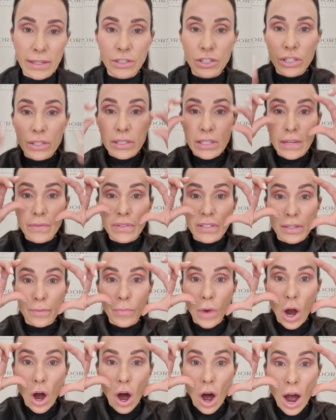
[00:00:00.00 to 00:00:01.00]
It just gives
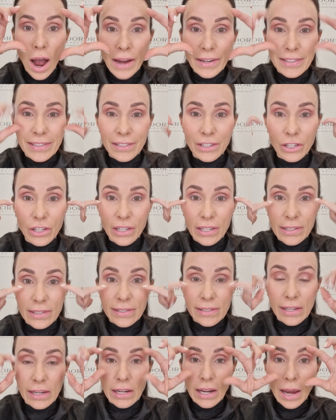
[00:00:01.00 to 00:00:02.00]
some height so you can
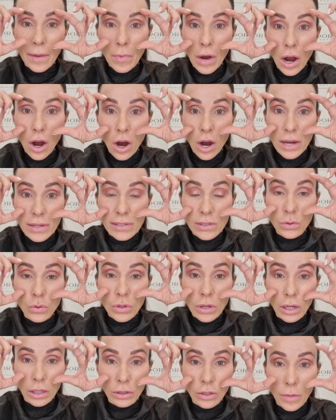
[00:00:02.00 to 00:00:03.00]
see now my eyes
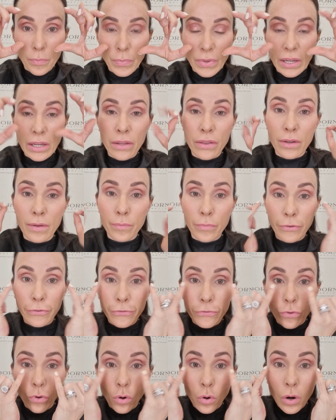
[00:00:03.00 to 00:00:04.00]
look a lot bigger than
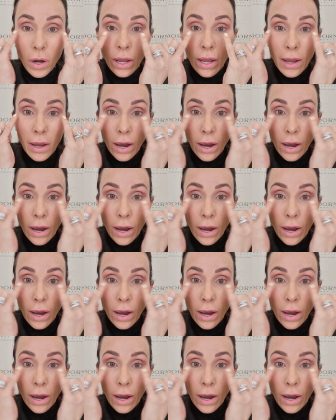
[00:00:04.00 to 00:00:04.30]
before